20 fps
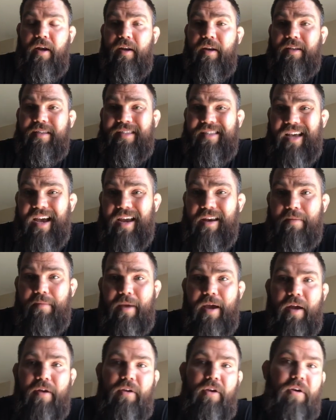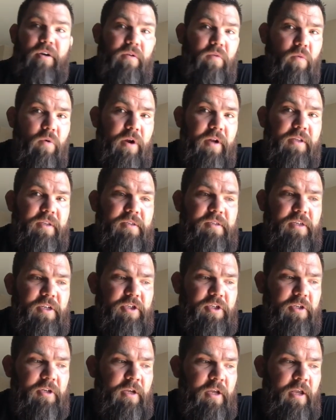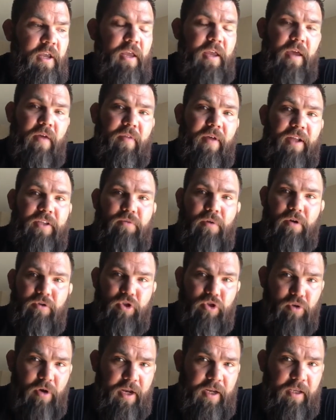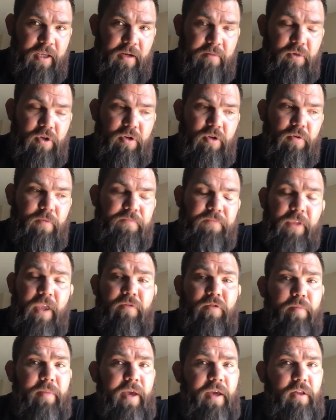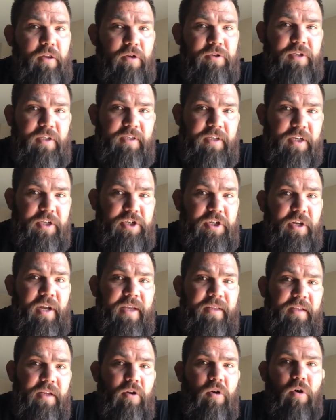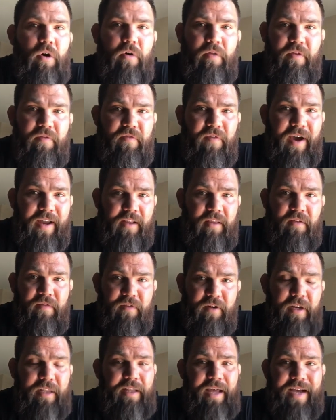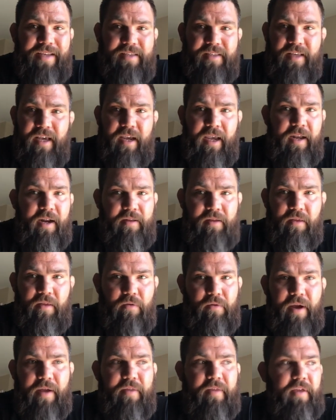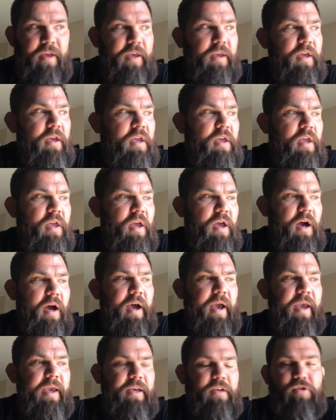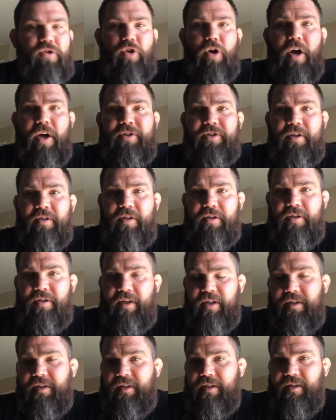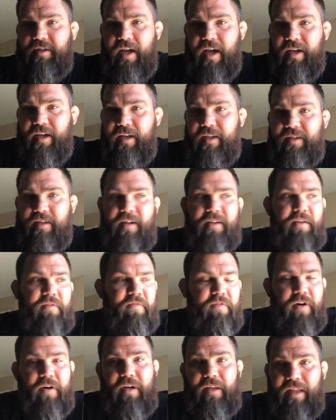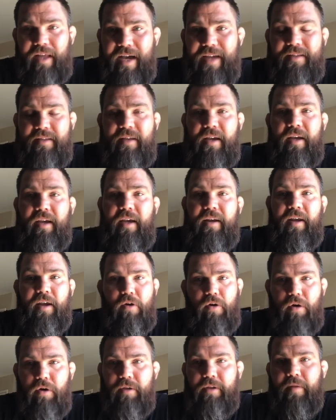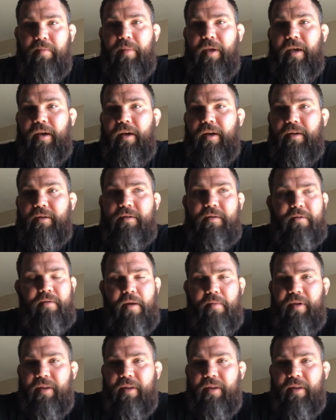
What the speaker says: an exciting manner, he could have won a decision, and that's what I was trying to get him to do. If you pay close attention, I did call the fight at the very last second. I did the right thing. I exhausted the 60 seconds, and at the very last second, I called it because,